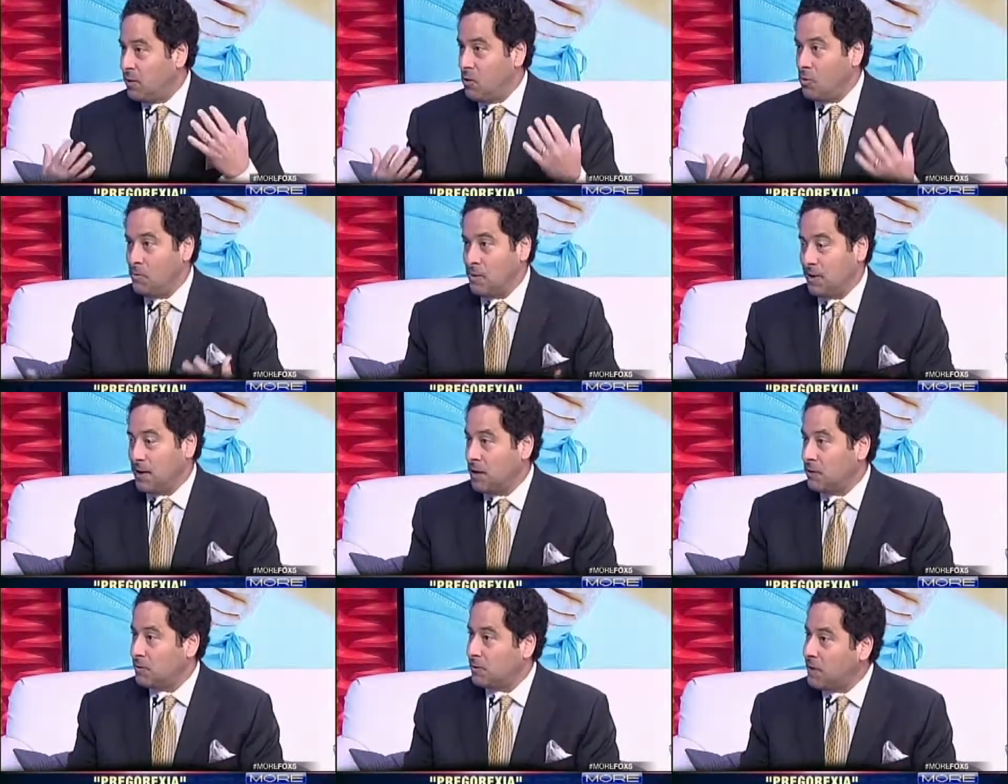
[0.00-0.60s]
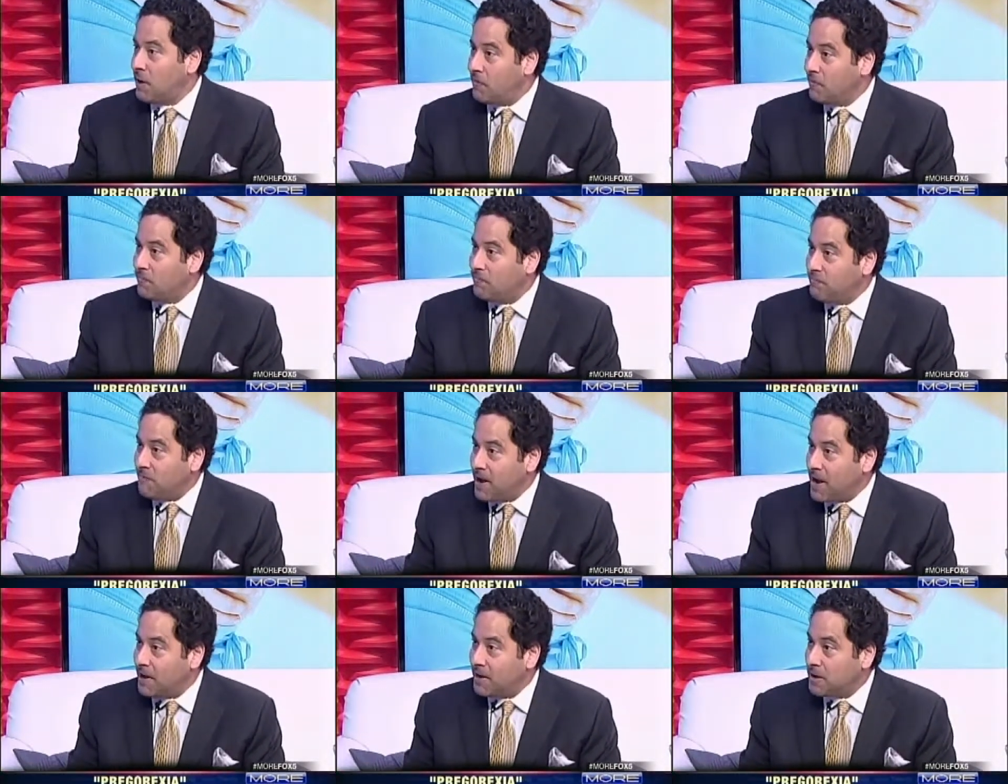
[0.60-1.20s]
"Oh my God, look how
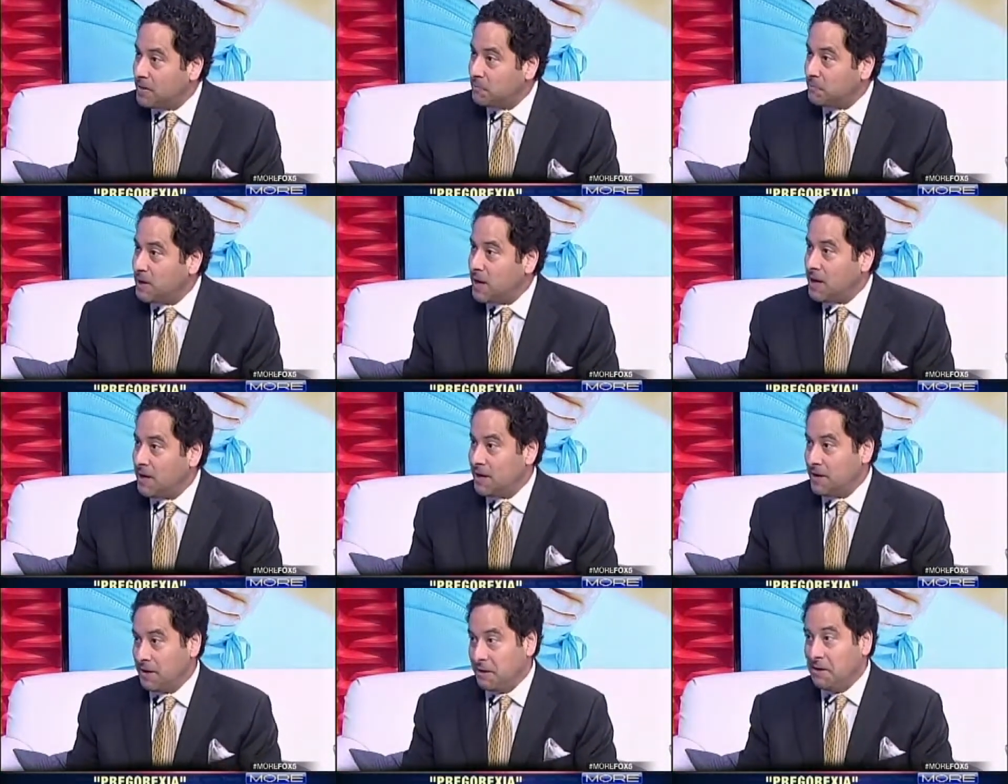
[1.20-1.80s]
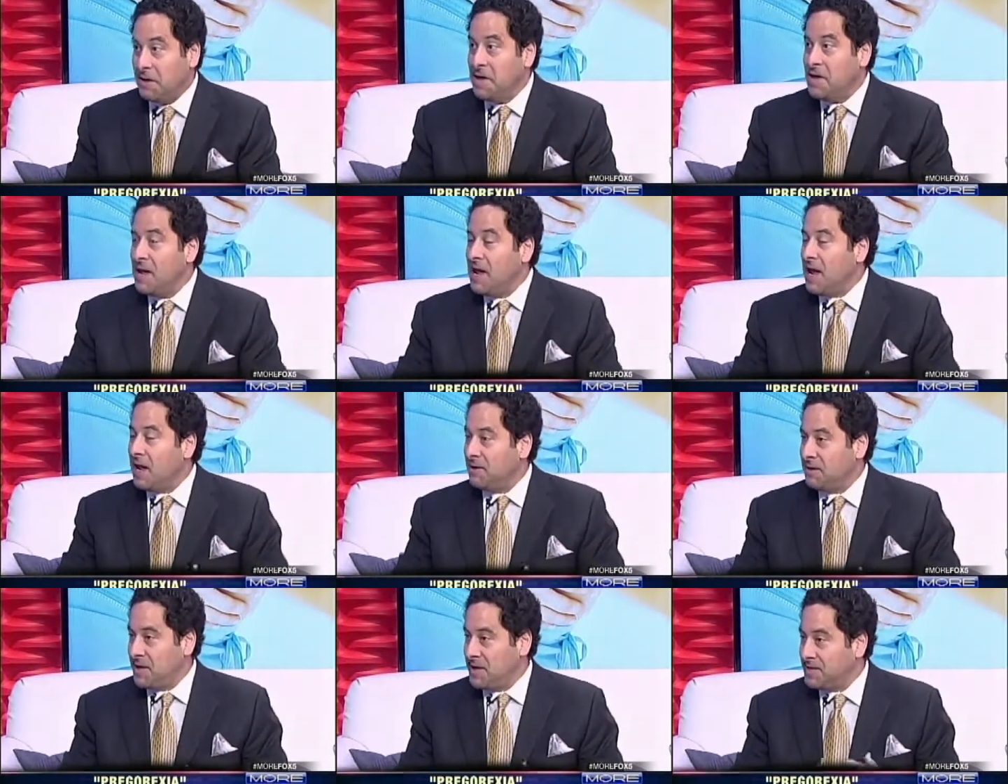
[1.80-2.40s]
fat I'm getting,"
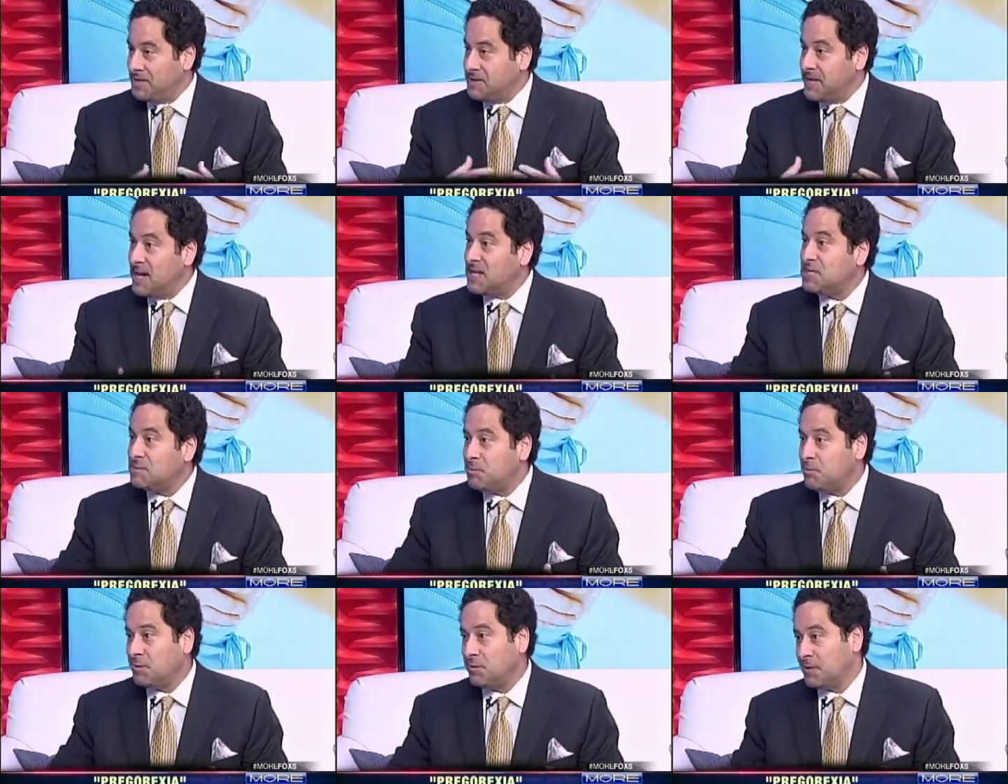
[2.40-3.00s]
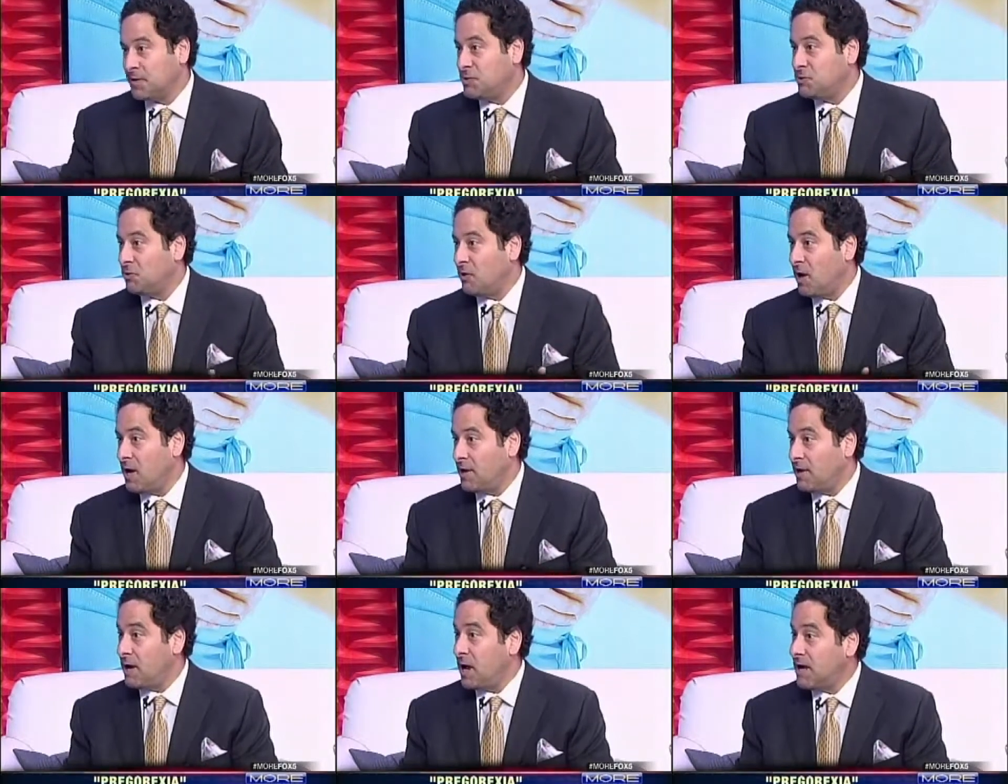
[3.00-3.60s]
and they desperately
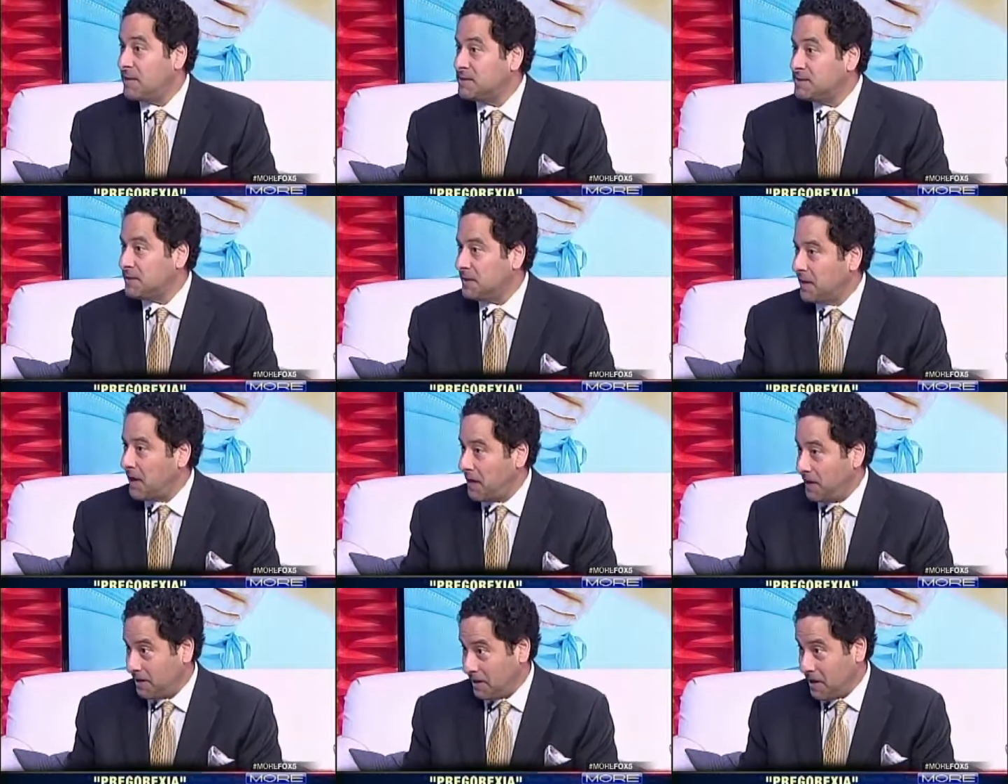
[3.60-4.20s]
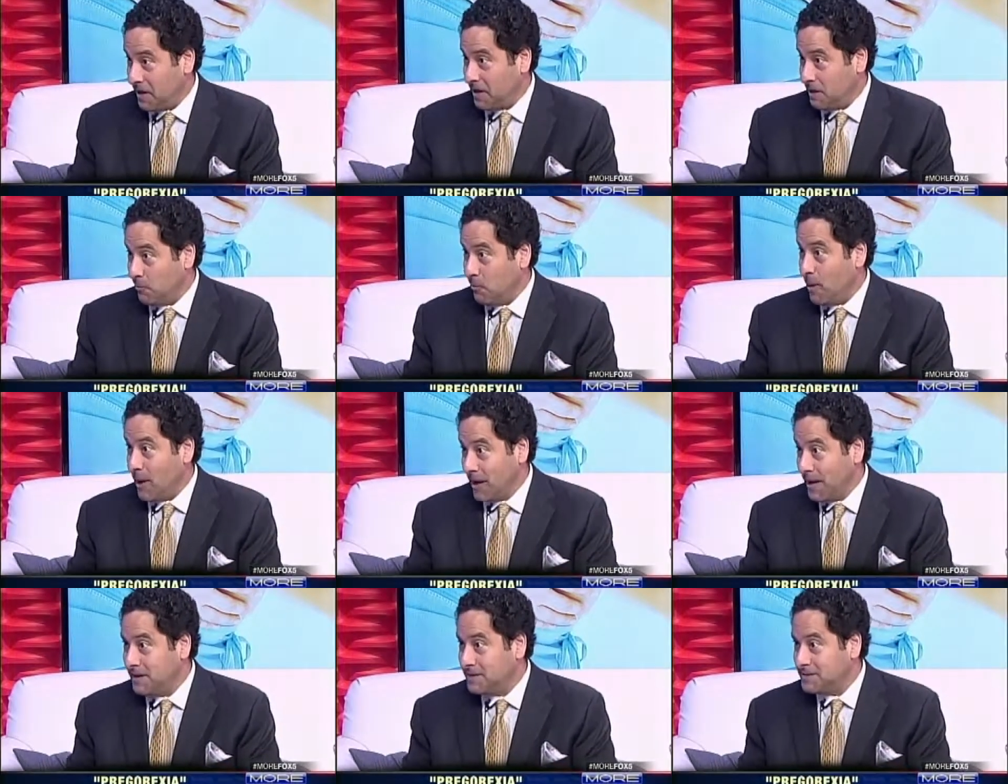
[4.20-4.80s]
try not to gain any
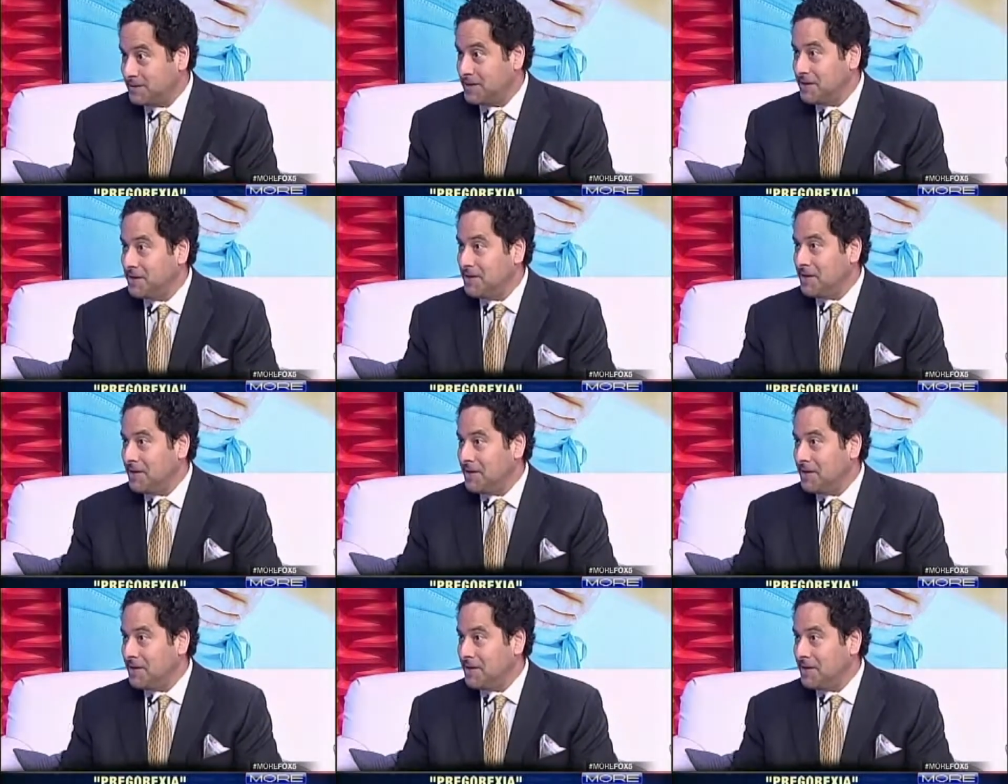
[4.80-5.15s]
weight.